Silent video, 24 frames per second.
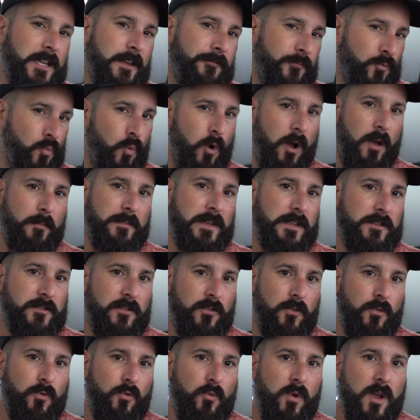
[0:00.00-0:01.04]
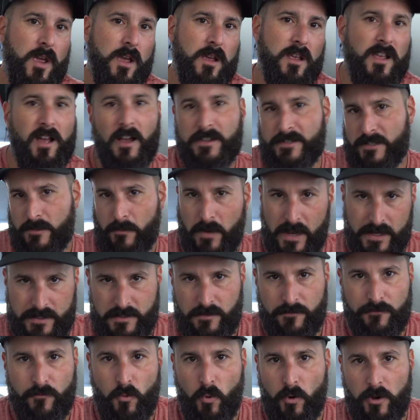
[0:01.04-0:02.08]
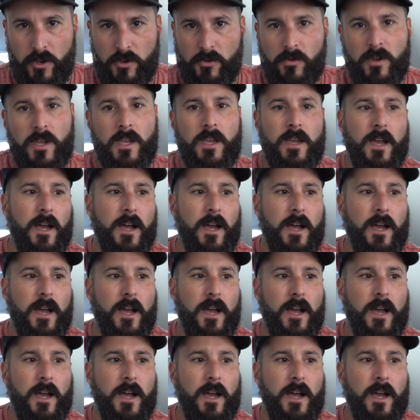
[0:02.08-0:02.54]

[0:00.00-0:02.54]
if you want me to customize it for you.